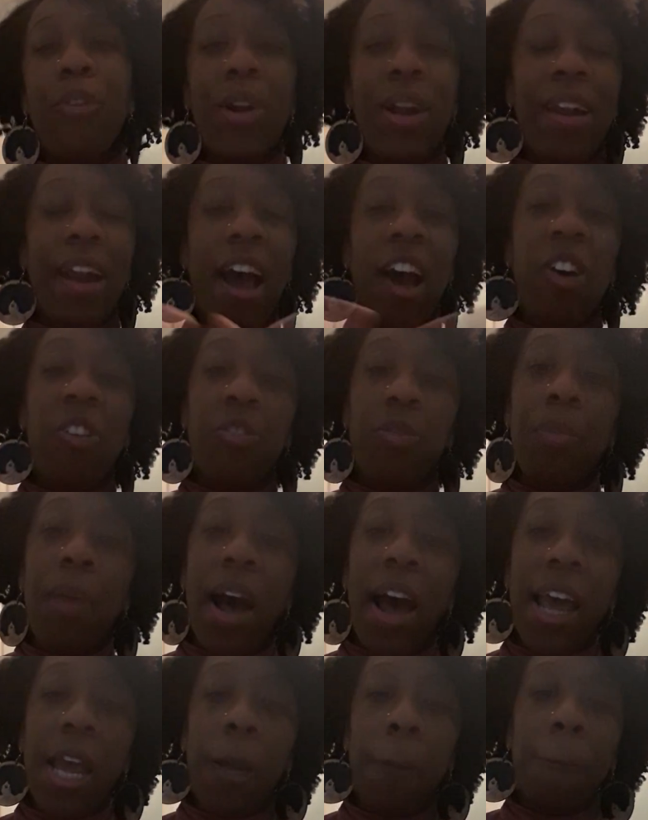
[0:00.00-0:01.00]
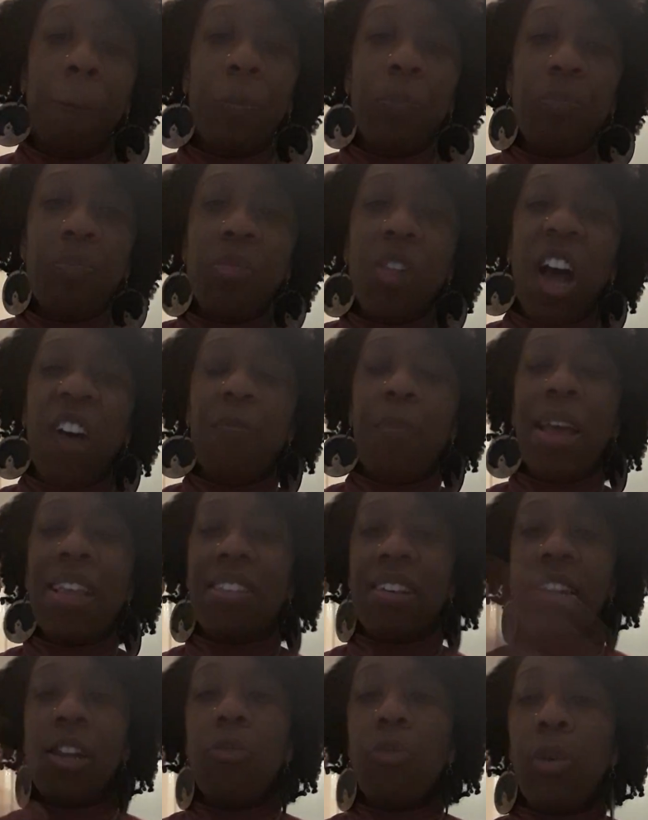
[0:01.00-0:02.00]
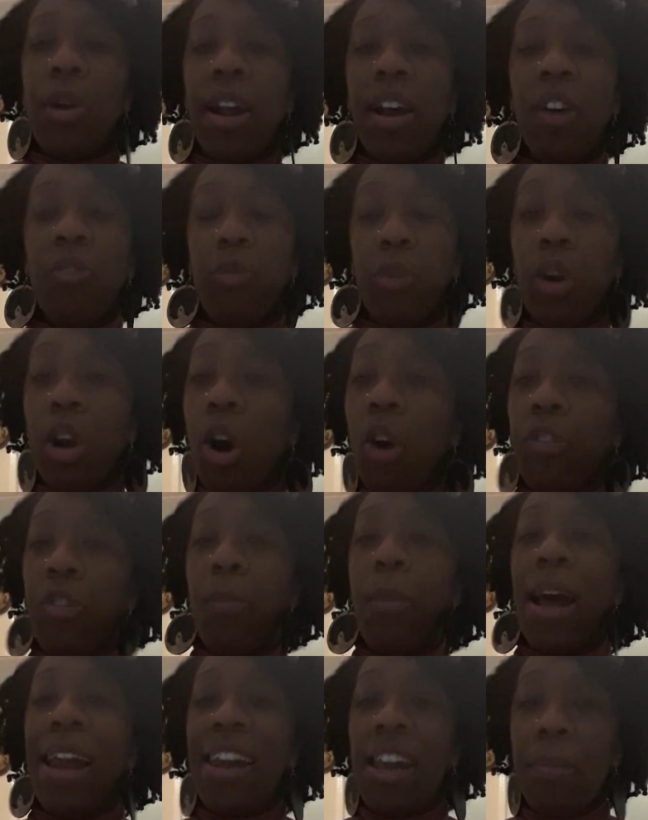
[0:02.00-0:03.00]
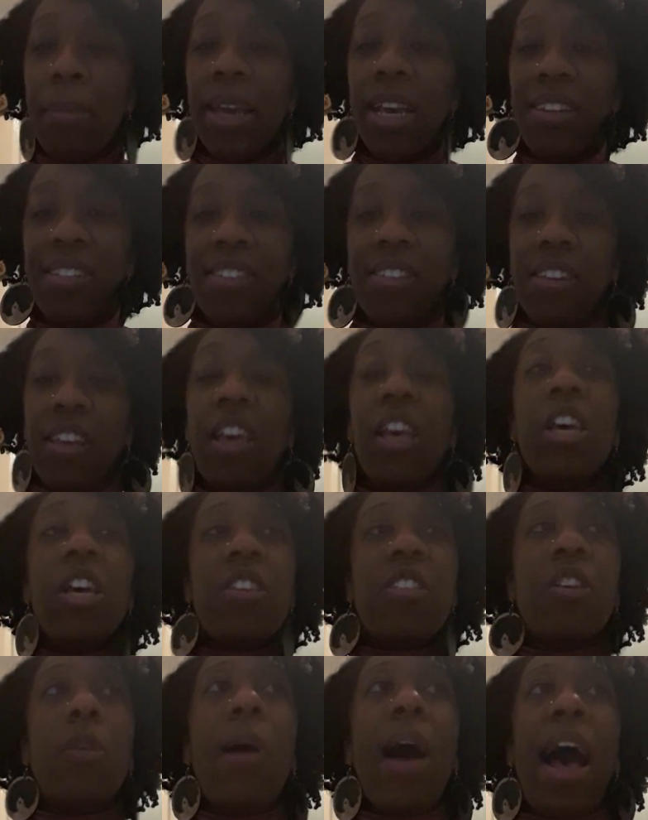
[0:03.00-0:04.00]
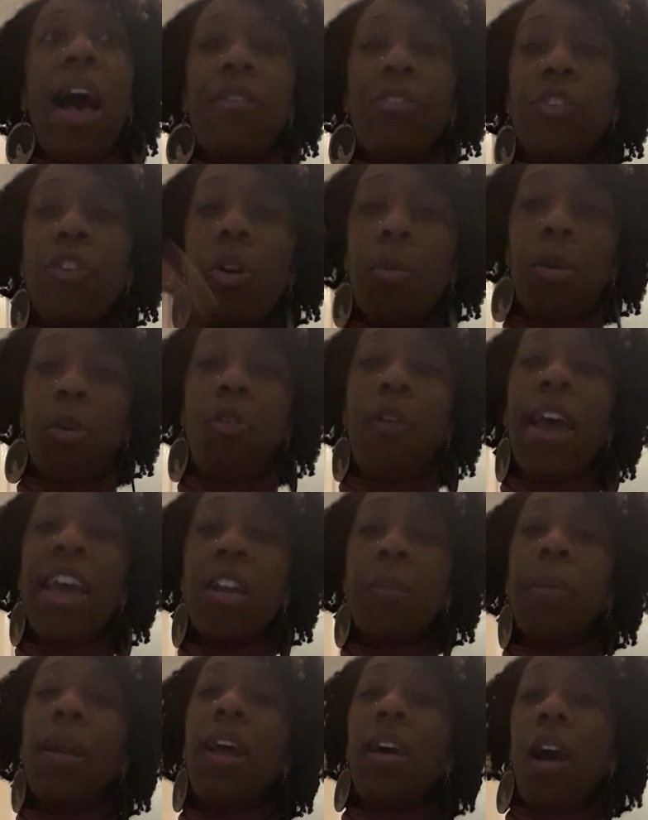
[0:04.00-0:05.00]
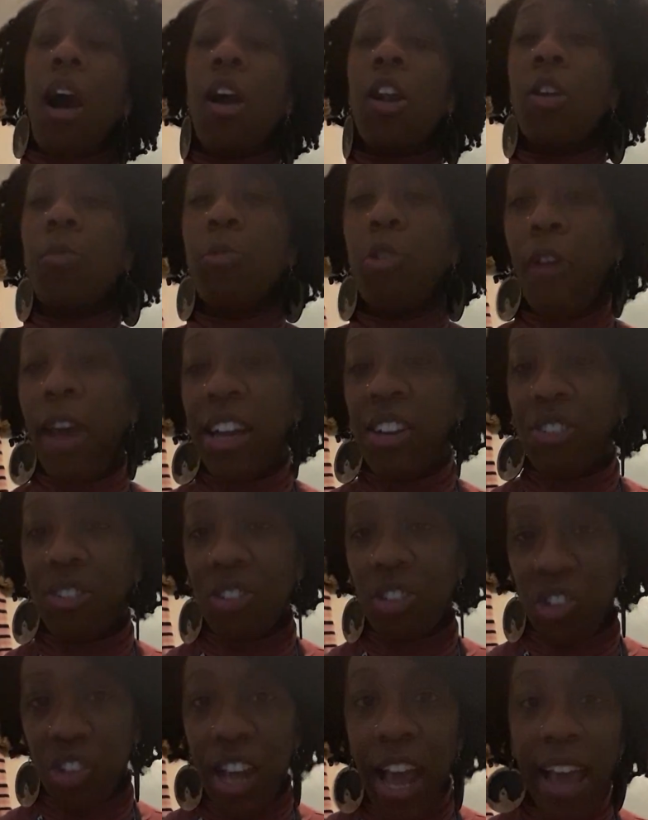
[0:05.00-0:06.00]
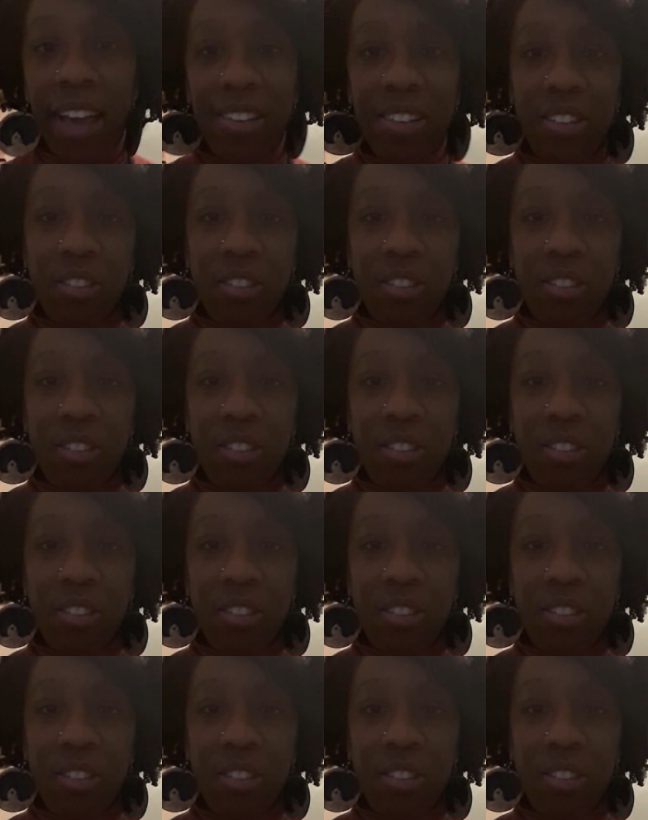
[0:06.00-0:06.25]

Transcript: running out of I've basically run over my limits, so I have to upgrade, but I can't upgrade just yet.